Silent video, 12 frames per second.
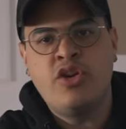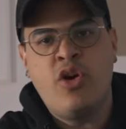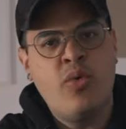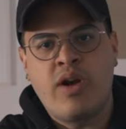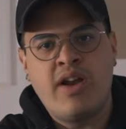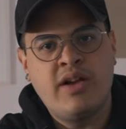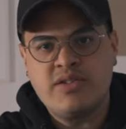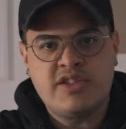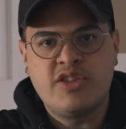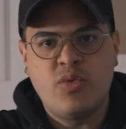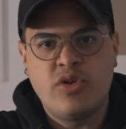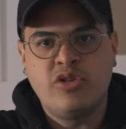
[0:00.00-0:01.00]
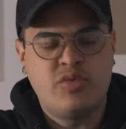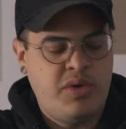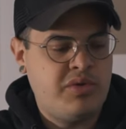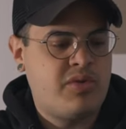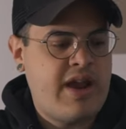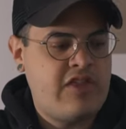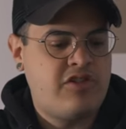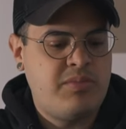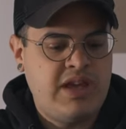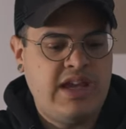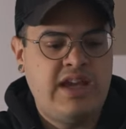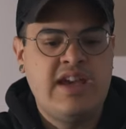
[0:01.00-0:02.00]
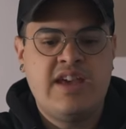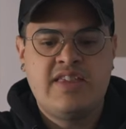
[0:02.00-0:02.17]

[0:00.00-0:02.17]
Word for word: nowhere else in the world we would rather be